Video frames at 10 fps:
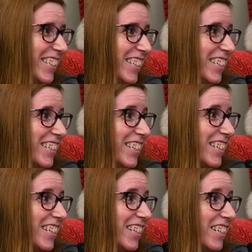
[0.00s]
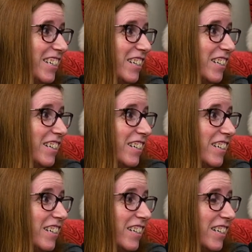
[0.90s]

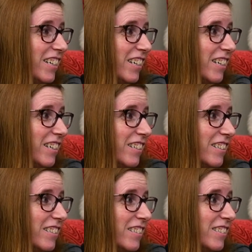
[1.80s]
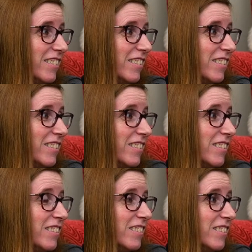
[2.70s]

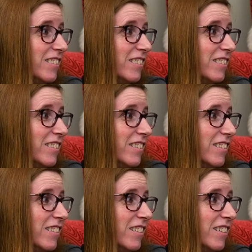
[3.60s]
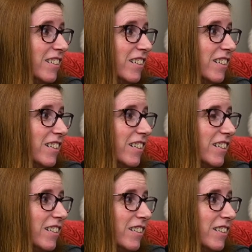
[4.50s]

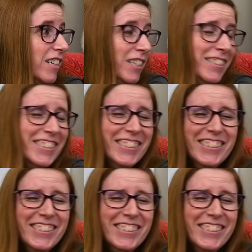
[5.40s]
The person shown says nothing.